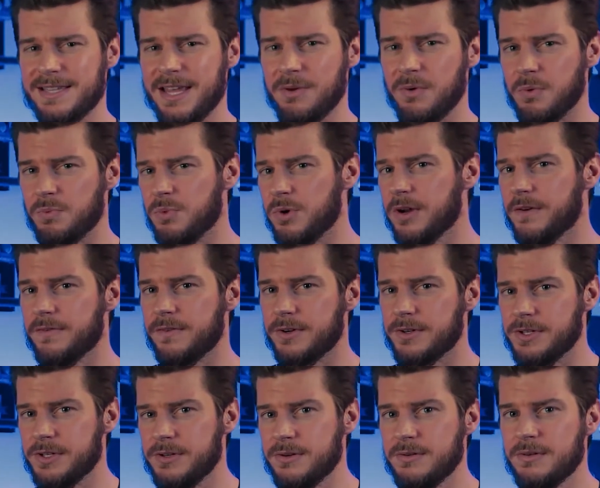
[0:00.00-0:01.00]
that would work for
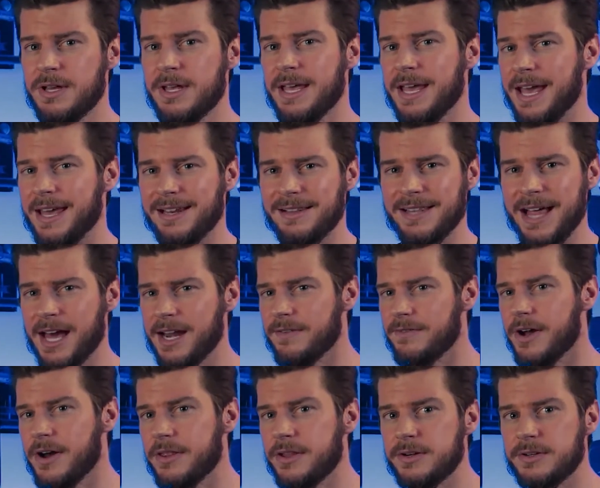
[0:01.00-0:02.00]
you, and a lot
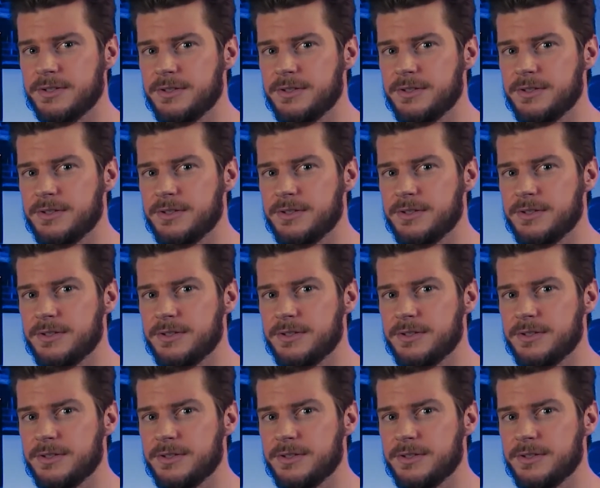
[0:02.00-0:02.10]
of other